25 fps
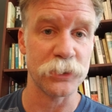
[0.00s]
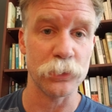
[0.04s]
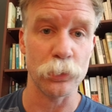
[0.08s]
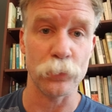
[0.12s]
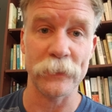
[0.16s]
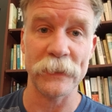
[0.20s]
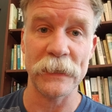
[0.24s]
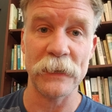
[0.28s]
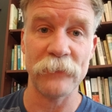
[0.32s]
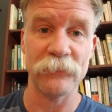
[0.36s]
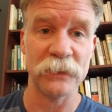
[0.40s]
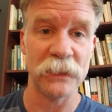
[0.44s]
So
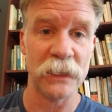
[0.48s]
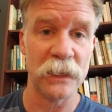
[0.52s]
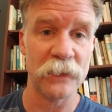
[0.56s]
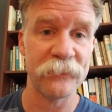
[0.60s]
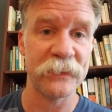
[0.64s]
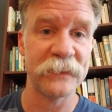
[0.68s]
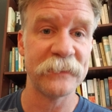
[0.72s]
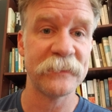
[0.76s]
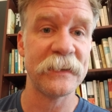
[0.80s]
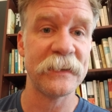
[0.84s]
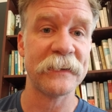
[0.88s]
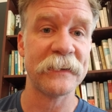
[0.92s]
we're going to have a lot
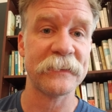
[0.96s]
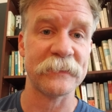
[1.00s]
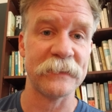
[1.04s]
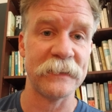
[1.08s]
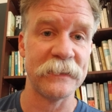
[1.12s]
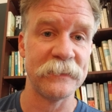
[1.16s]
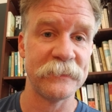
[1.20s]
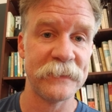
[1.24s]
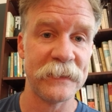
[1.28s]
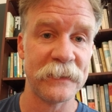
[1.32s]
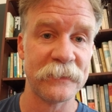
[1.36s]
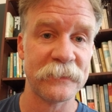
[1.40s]
of
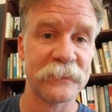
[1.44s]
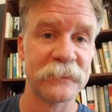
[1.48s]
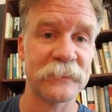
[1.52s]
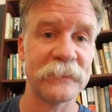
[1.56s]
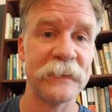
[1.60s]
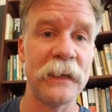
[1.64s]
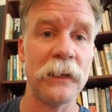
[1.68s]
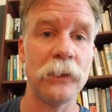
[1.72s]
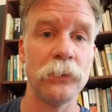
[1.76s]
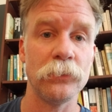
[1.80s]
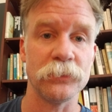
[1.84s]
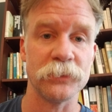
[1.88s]
intact
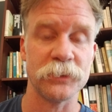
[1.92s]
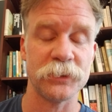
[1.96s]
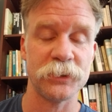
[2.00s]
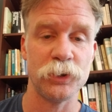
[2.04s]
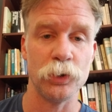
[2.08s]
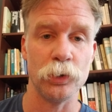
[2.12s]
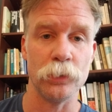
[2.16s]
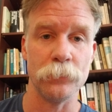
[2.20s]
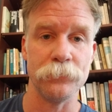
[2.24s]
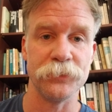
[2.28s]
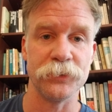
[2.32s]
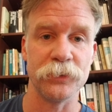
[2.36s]
cells
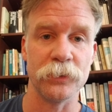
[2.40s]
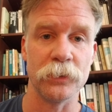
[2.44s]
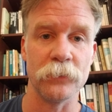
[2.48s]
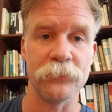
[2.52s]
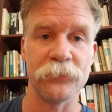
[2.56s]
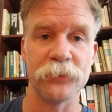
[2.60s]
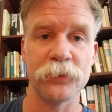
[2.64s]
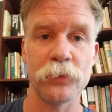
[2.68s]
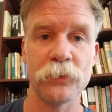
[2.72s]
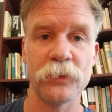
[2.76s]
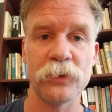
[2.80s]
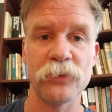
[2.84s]
to
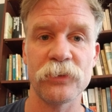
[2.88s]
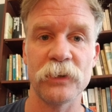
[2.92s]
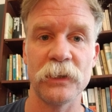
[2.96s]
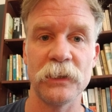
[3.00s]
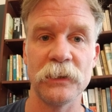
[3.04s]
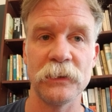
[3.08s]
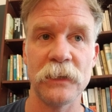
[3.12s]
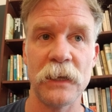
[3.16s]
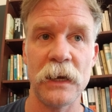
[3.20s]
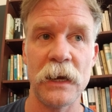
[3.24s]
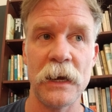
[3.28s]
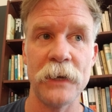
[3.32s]
observe. So there's a
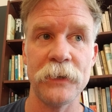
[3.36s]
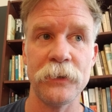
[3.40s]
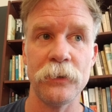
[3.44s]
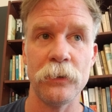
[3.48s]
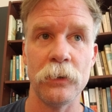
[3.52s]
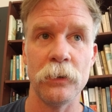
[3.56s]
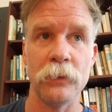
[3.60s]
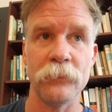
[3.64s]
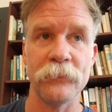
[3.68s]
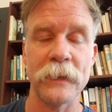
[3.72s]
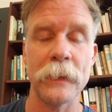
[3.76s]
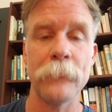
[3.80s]
lot
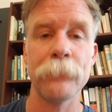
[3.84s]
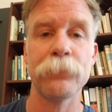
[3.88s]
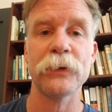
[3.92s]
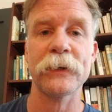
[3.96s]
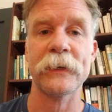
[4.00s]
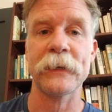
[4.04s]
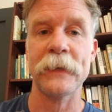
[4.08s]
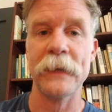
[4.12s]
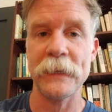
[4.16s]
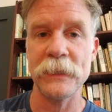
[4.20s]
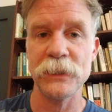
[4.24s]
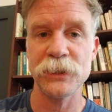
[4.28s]
of
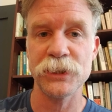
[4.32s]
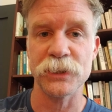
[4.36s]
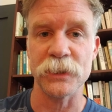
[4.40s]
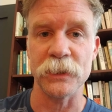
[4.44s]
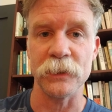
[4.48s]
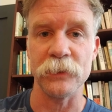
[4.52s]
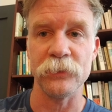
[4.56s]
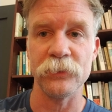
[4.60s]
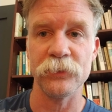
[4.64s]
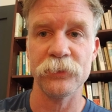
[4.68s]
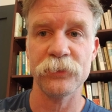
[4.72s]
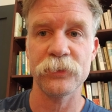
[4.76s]

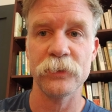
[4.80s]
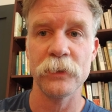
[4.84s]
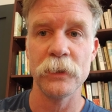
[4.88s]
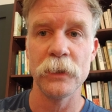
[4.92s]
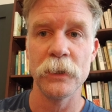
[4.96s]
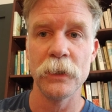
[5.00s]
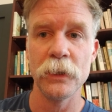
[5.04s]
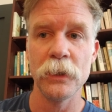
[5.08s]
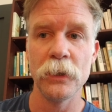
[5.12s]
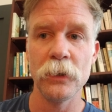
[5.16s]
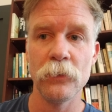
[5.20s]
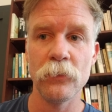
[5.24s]
implications
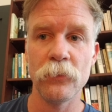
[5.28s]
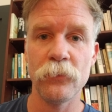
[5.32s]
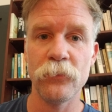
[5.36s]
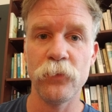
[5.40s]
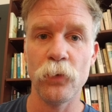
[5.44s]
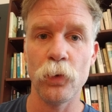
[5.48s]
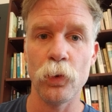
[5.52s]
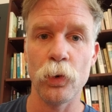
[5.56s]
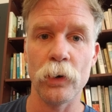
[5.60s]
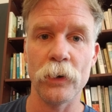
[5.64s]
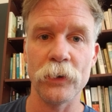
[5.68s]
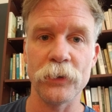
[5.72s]

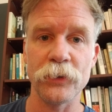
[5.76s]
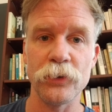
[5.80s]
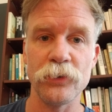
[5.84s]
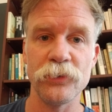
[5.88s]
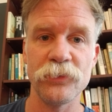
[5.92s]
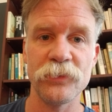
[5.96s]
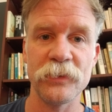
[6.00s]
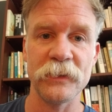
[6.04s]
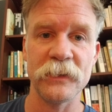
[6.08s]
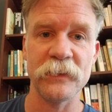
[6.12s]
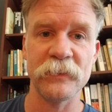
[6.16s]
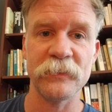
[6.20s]
for
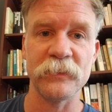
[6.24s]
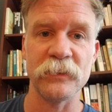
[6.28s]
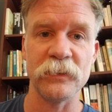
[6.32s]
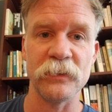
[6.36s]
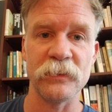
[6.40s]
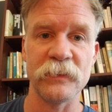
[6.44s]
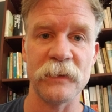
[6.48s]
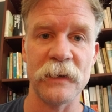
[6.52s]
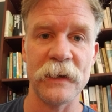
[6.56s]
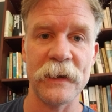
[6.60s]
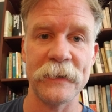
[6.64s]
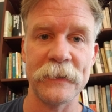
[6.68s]
using this
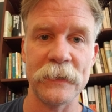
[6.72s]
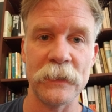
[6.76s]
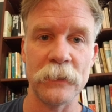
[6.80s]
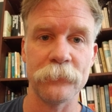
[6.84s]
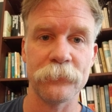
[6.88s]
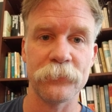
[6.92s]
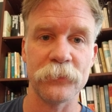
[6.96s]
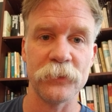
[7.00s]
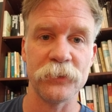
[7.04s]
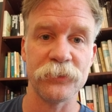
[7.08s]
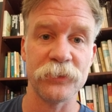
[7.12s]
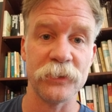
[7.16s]
design
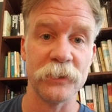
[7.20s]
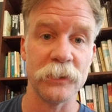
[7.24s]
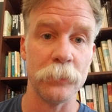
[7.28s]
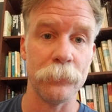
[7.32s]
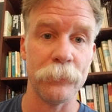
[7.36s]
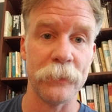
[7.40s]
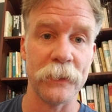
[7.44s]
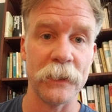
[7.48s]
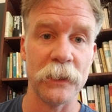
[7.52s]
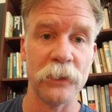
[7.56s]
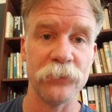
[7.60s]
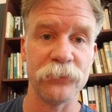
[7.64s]
inference in the
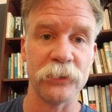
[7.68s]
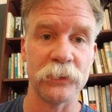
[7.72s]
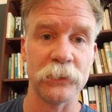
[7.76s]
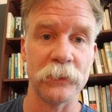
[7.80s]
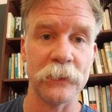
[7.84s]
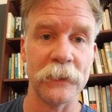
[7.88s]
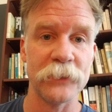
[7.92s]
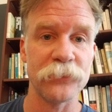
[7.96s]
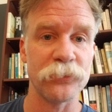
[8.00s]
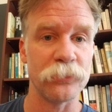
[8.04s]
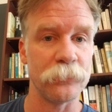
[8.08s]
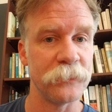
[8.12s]
biology
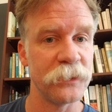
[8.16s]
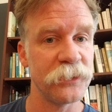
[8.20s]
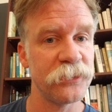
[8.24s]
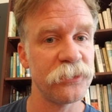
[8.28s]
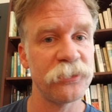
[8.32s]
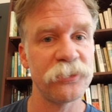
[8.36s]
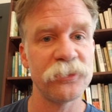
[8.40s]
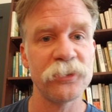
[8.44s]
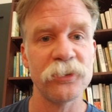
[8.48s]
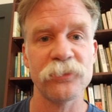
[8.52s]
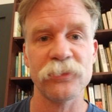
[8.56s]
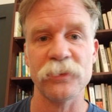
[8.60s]
classroom.
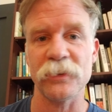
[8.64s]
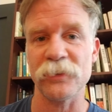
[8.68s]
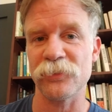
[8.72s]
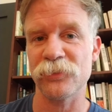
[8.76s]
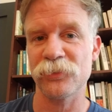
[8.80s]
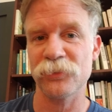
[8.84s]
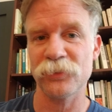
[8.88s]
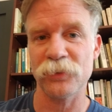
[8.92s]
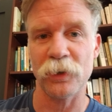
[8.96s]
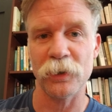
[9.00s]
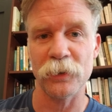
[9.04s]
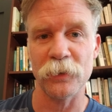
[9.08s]
This is just a
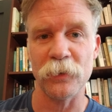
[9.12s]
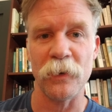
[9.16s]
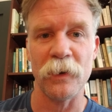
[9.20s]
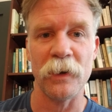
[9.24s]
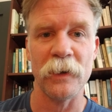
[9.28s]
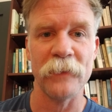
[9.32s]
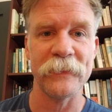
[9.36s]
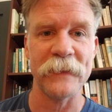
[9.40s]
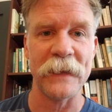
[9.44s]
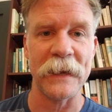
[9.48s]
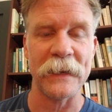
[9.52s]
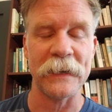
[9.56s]
start
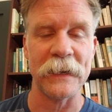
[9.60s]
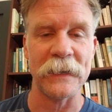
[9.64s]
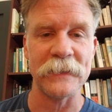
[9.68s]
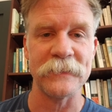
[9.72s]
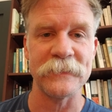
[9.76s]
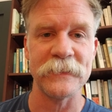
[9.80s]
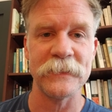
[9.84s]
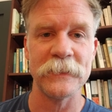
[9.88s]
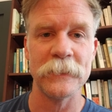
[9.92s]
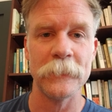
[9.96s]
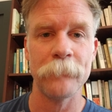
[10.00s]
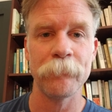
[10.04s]
on that
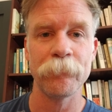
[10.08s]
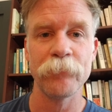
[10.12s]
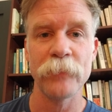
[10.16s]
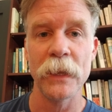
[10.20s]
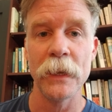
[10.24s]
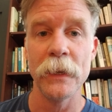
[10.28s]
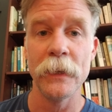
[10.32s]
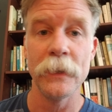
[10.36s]
idea.